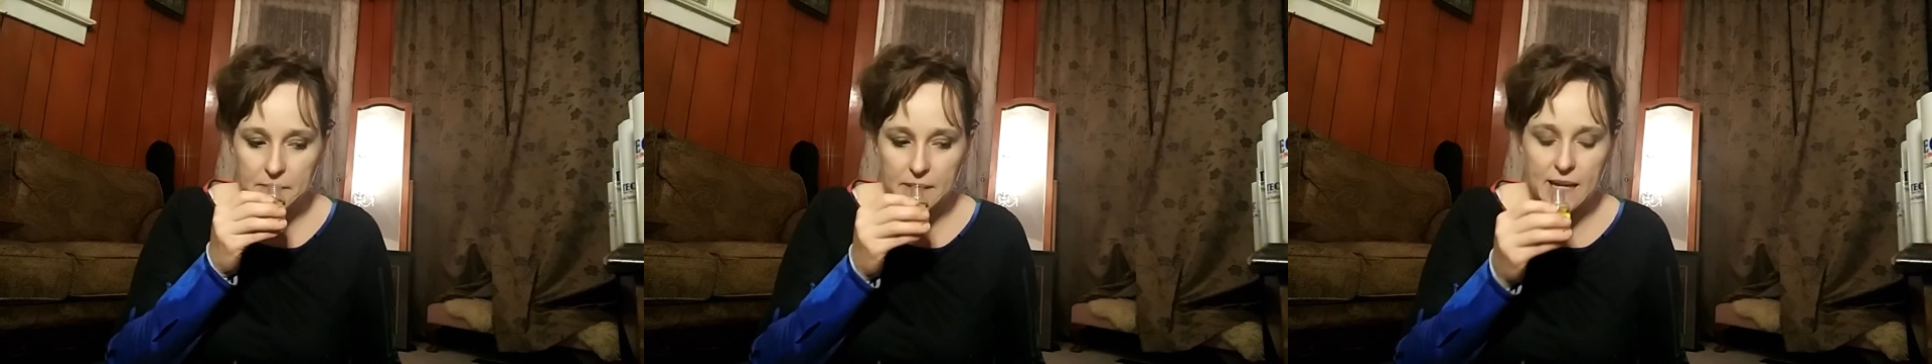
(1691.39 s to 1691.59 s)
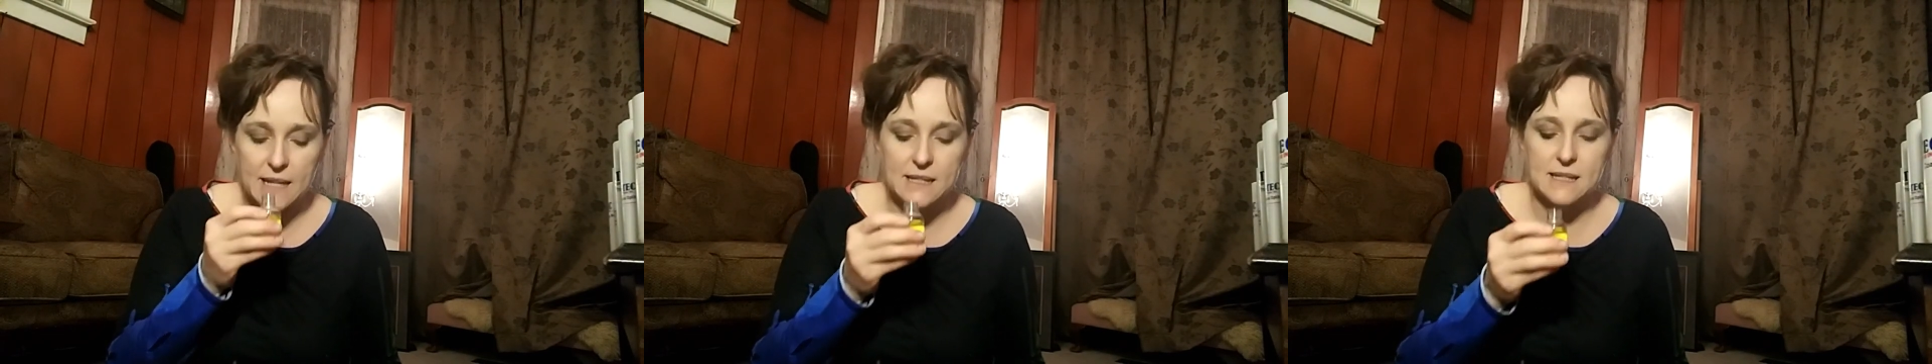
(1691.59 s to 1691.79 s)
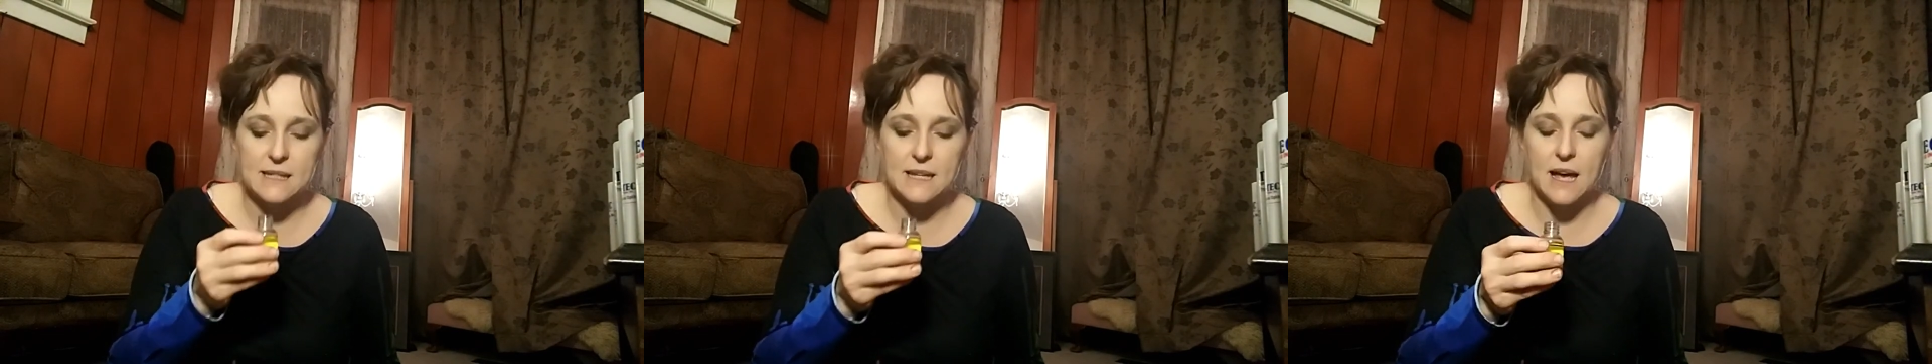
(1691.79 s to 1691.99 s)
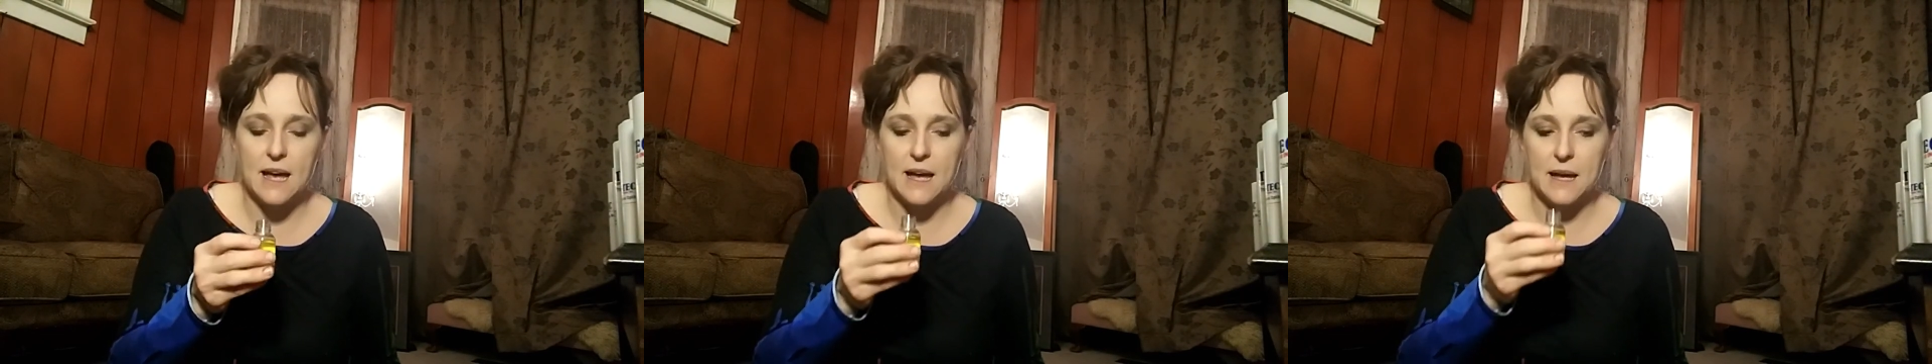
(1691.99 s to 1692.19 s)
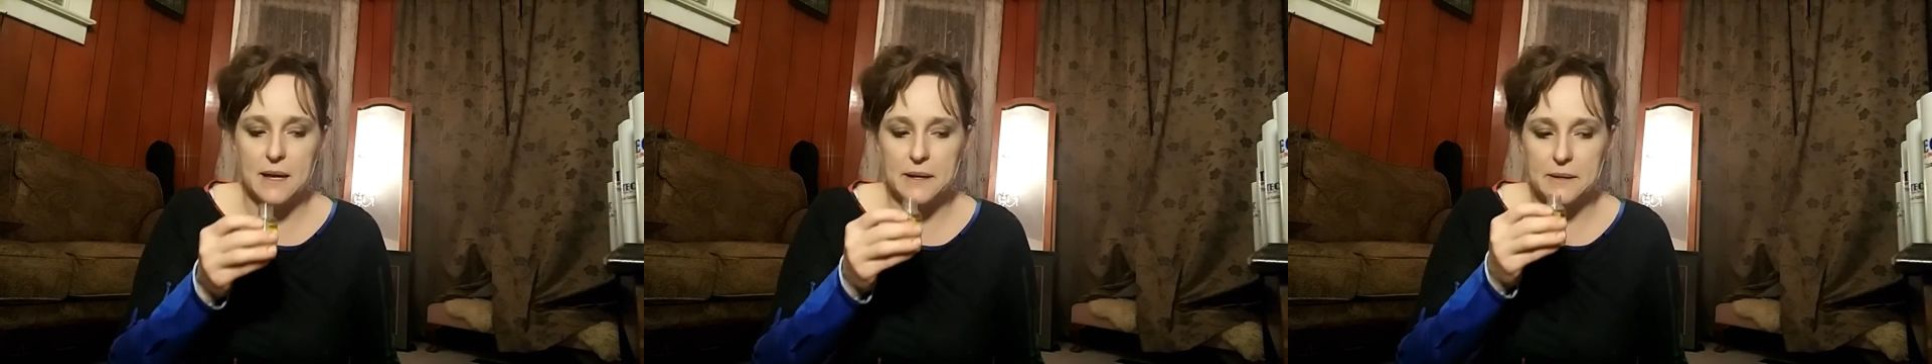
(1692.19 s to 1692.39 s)
It's
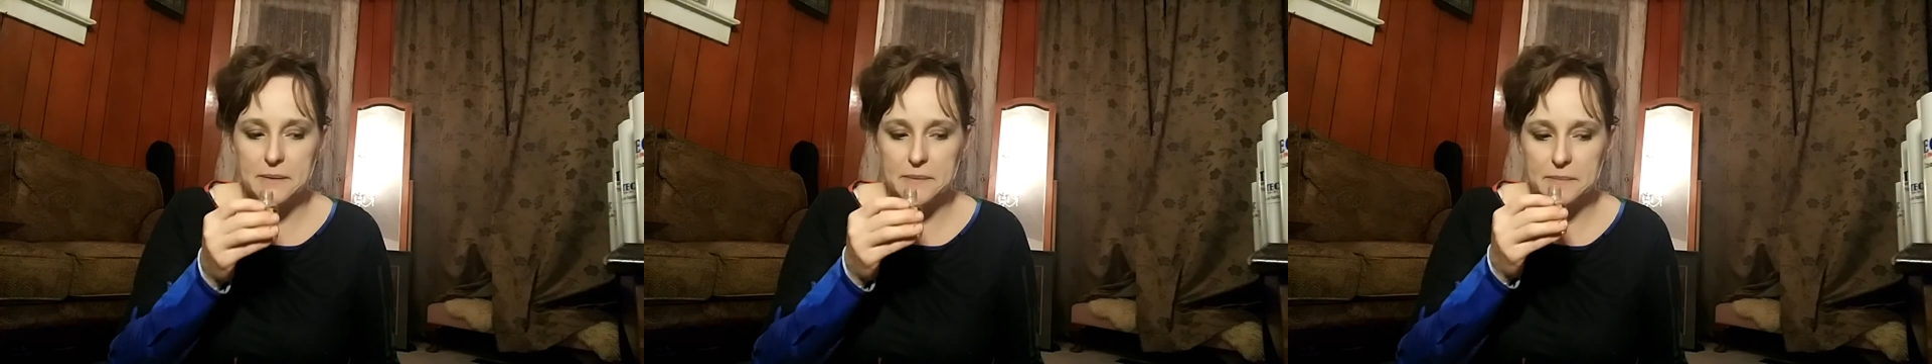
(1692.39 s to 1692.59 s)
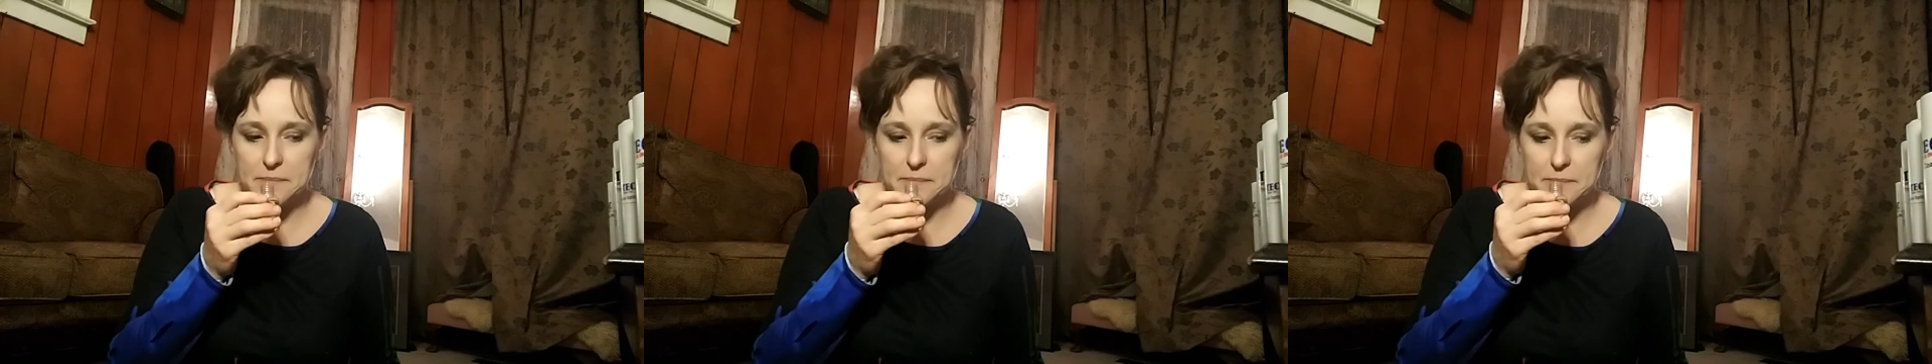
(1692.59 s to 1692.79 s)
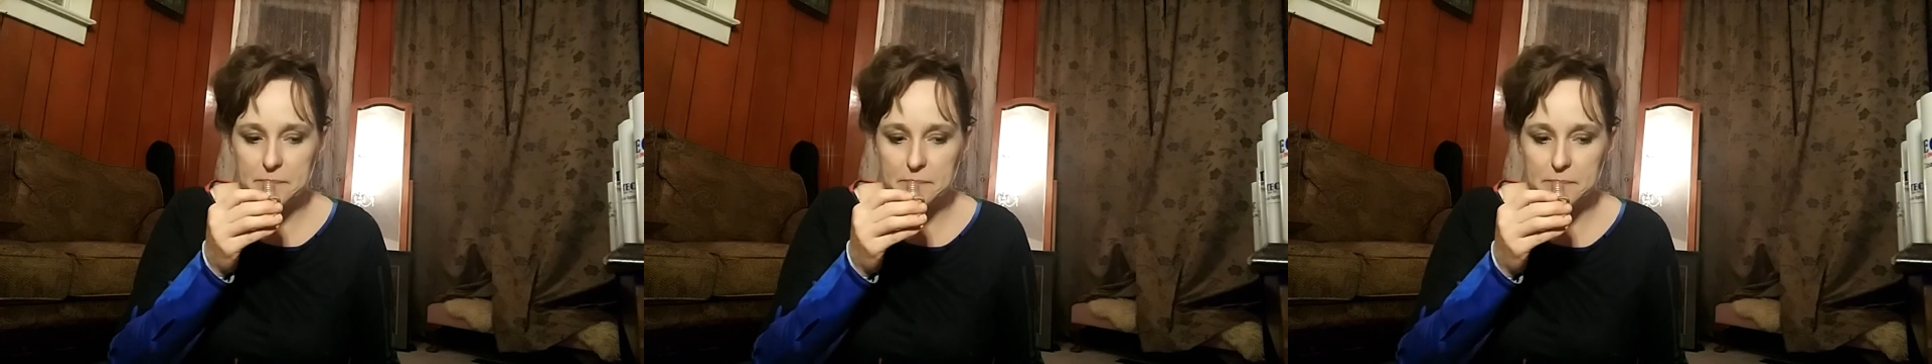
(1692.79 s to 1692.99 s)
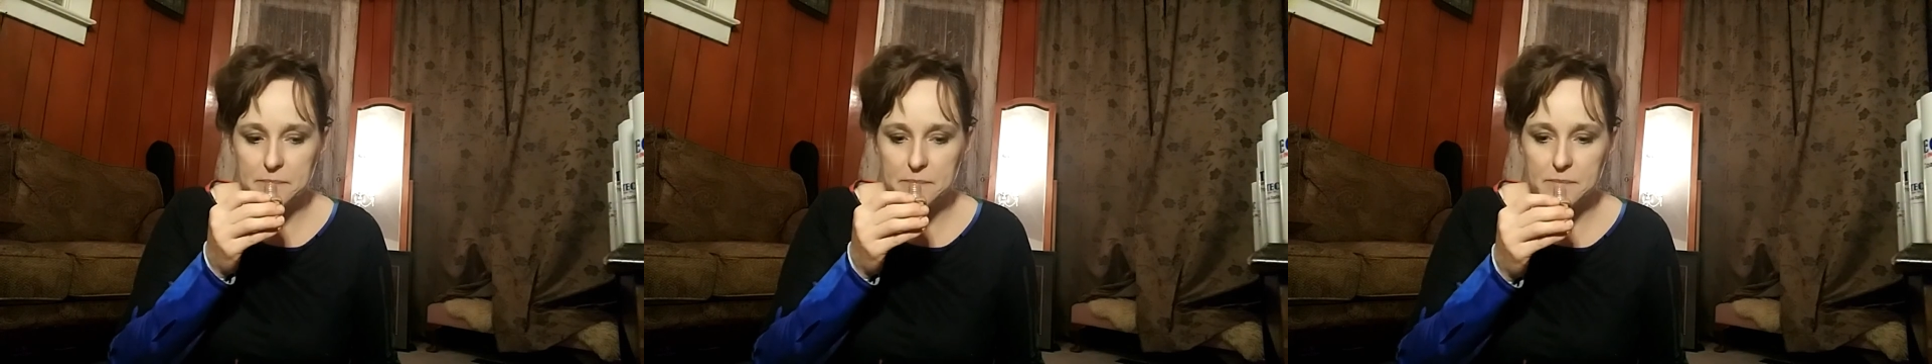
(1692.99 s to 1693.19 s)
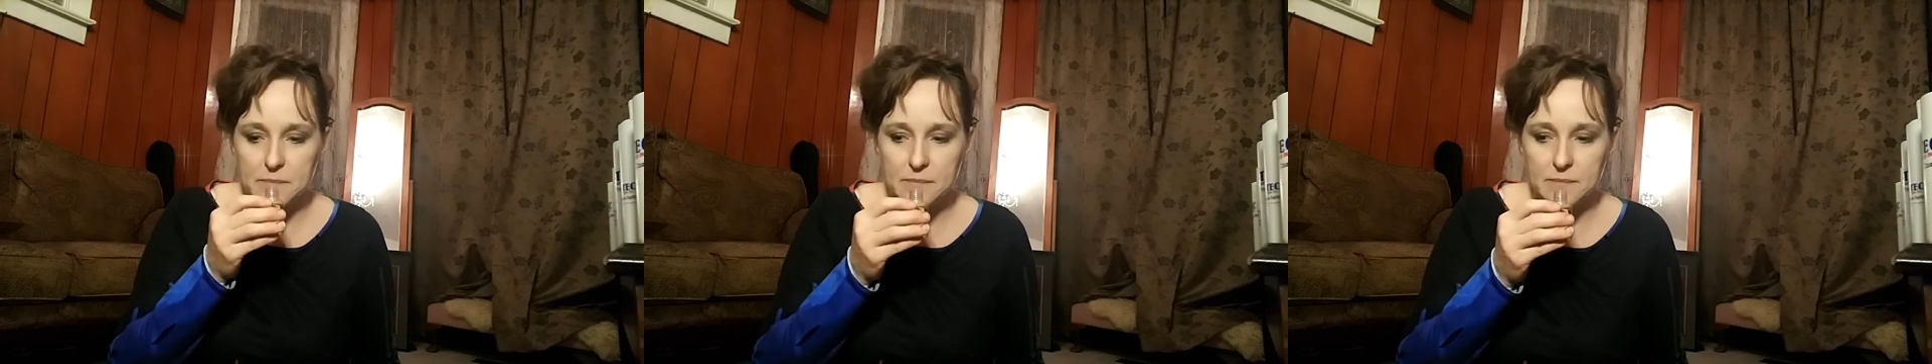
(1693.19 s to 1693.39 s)
um,
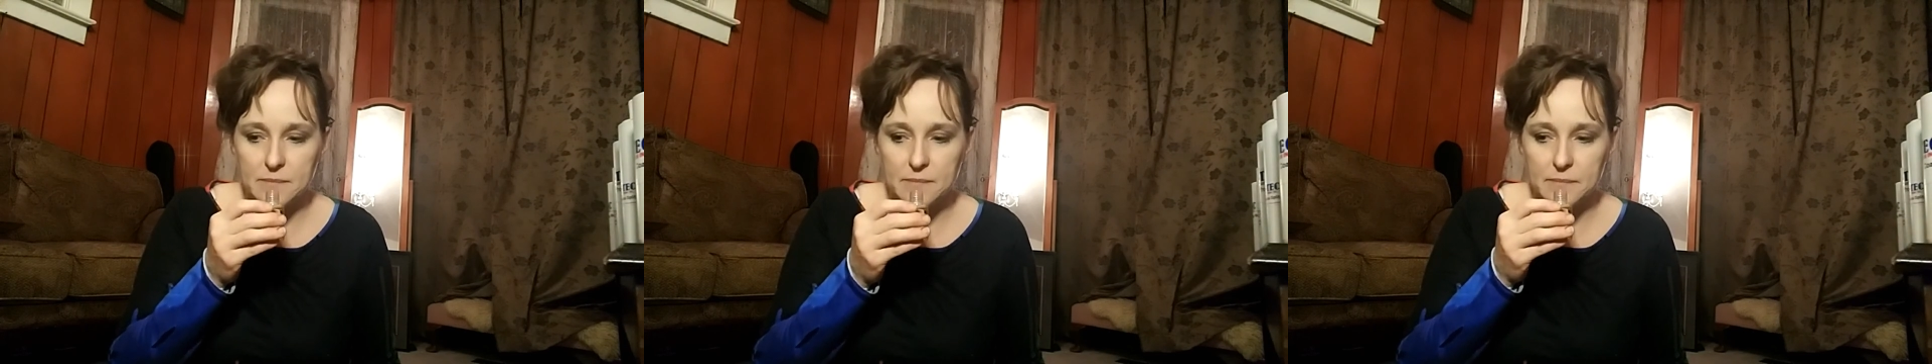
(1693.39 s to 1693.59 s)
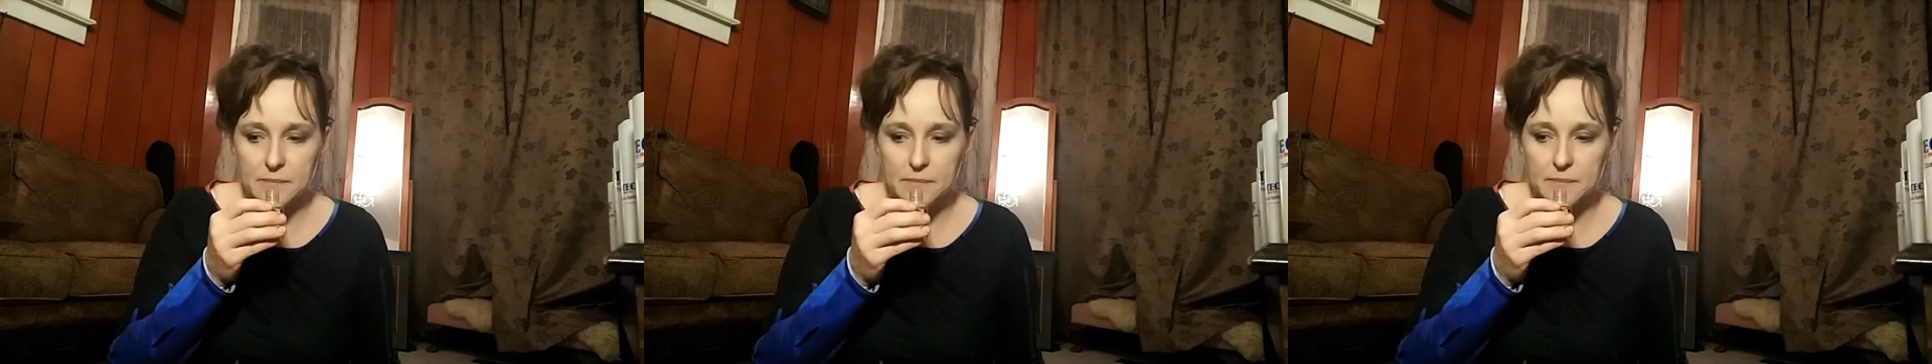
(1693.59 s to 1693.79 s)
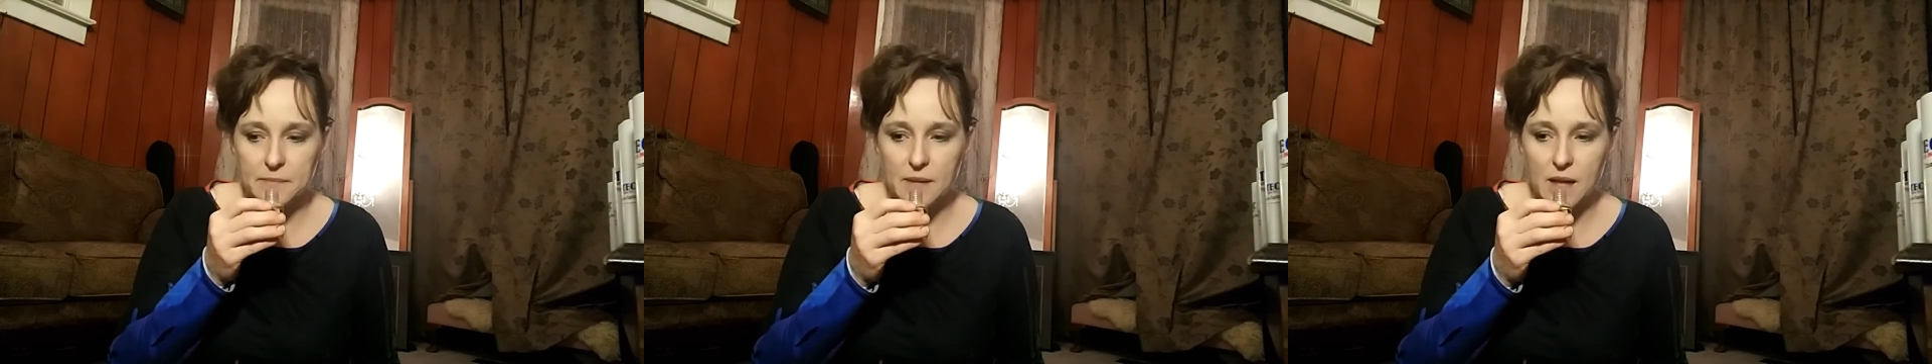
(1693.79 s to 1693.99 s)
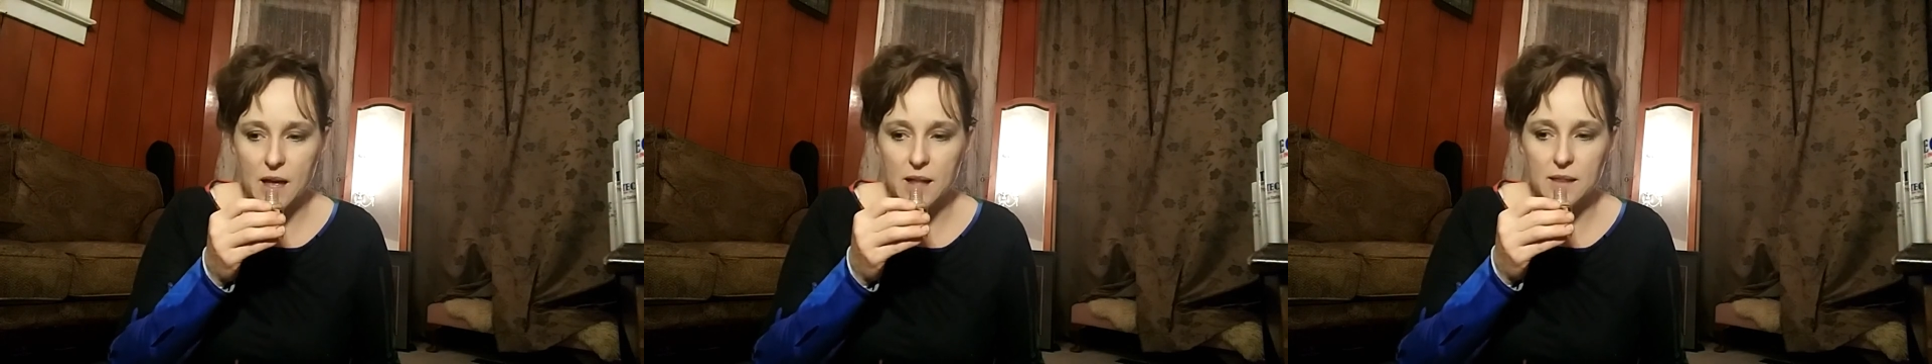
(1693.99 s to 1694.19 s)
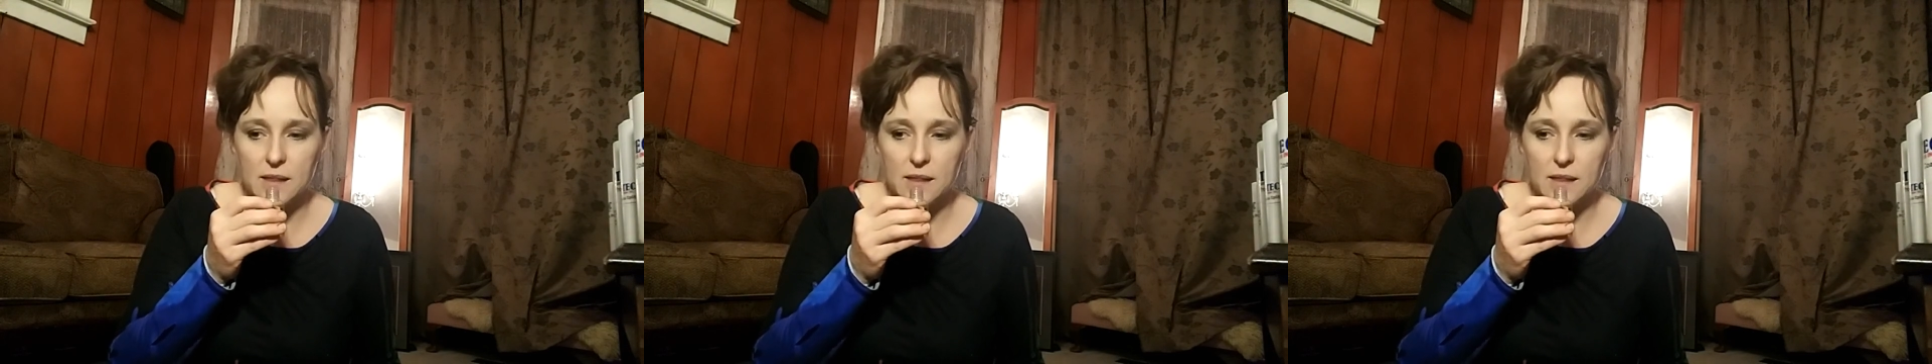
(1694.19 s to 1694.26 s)
a